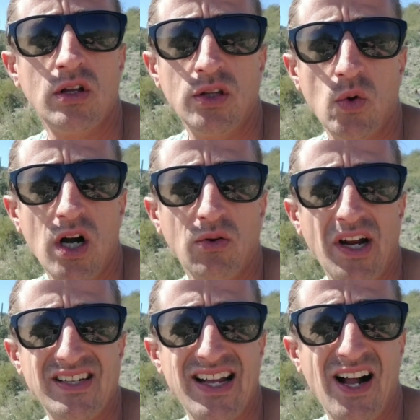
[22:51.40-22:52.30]
You walk
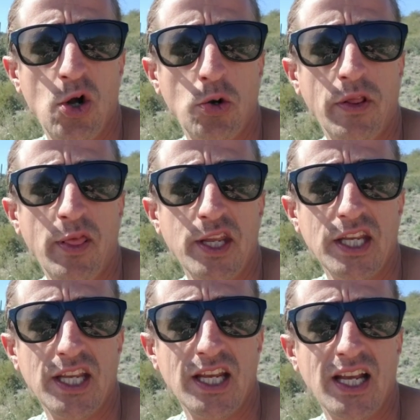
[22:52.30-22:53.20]
right down
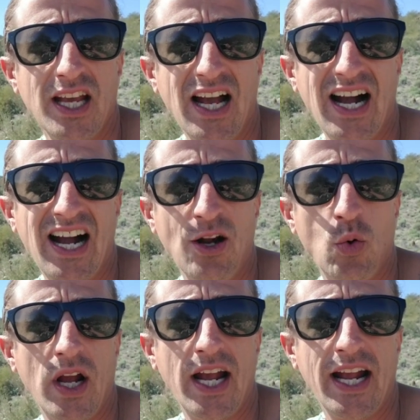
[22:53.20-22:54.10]
the
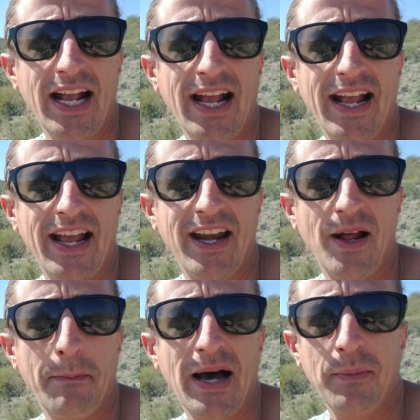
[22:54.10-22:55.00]
highway,
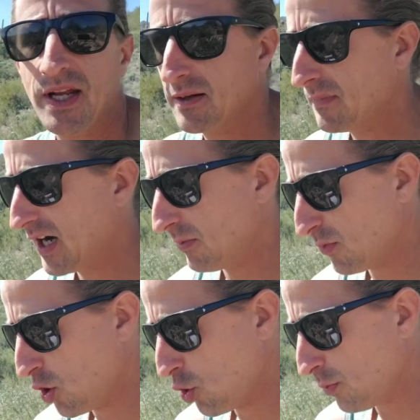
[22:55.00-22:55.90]
and bada bing, bada
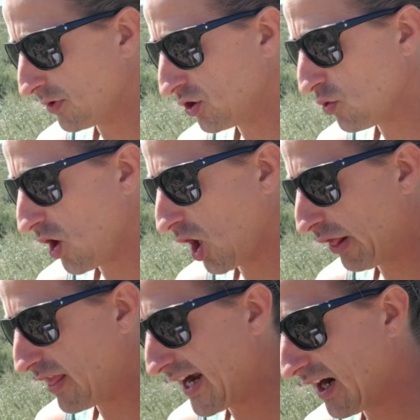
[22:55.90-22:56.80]
boom, you are
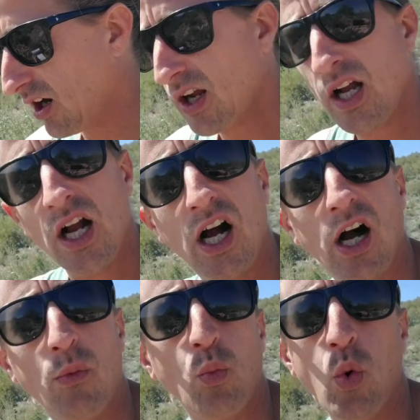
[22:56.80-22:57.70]
there.
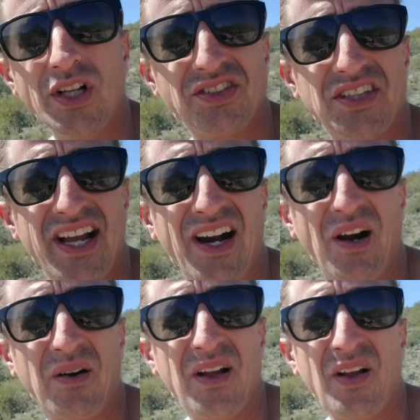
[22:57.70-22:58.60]
Um, what's
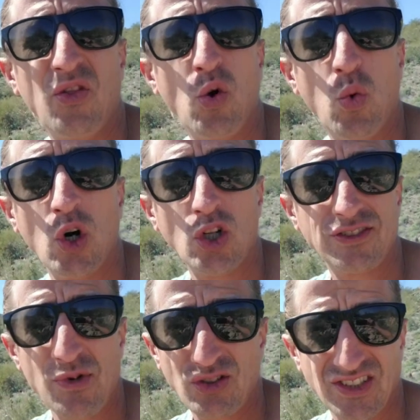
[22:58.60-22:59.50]
there? The
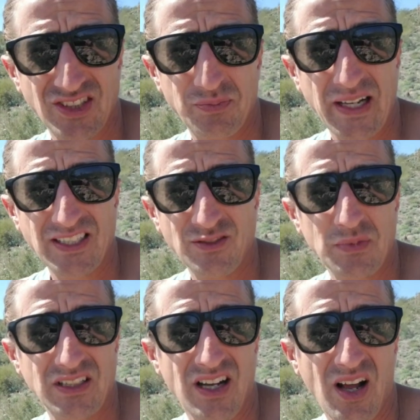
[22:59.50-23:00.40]
world's most expensive
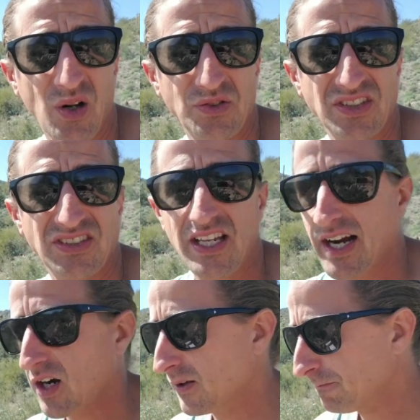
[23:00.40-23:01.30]
McDonald's is there.